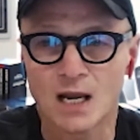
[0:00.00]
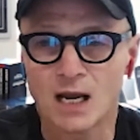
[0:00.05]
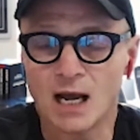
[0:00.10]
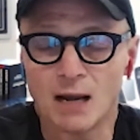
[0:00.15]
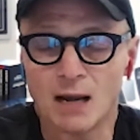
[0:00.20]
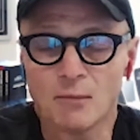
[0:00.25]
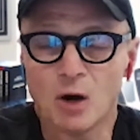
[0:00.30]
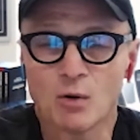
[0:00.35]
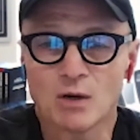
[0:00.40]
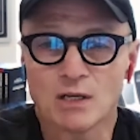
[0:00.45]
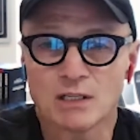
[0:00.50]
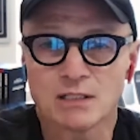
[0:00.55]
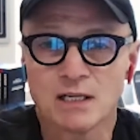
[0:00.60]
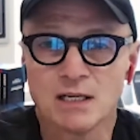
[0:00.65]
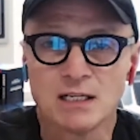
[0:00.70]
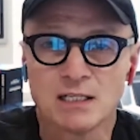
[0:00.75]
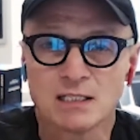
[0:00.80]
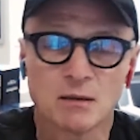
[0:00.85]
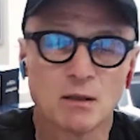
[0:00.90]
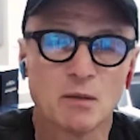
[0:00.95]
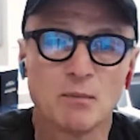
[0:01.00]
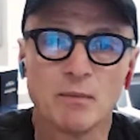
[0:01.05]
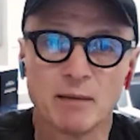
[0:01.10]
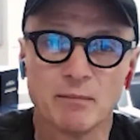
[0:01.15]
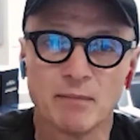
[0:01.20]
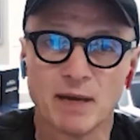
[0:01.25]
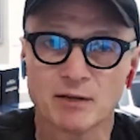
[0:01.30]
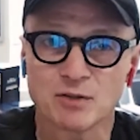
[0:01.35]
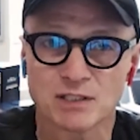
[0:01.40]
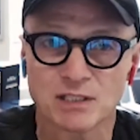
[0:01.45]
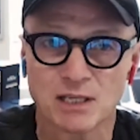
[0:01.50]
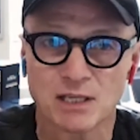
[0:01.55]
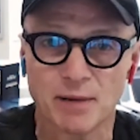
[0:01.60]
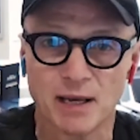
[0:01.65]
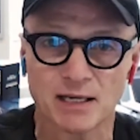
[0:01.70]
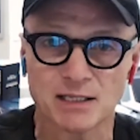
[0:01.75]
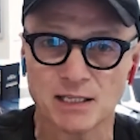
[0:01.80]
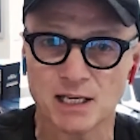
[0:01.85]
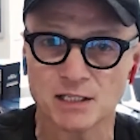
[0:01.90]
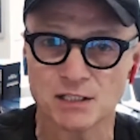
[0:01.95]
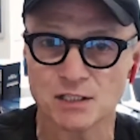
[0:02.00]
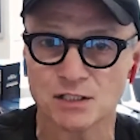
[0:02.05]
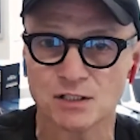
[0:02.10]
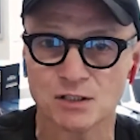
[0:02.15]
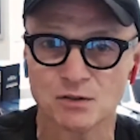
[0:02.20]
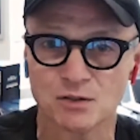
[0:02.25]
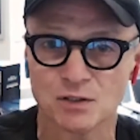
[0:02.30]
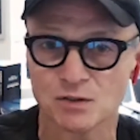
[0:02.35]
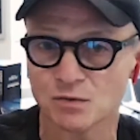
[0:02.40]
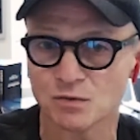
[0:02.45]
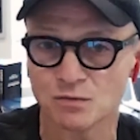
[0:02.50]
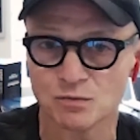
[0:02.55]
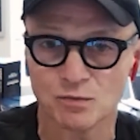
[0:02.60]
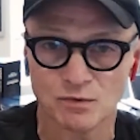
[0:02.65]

of the main metrics I pay attention to is,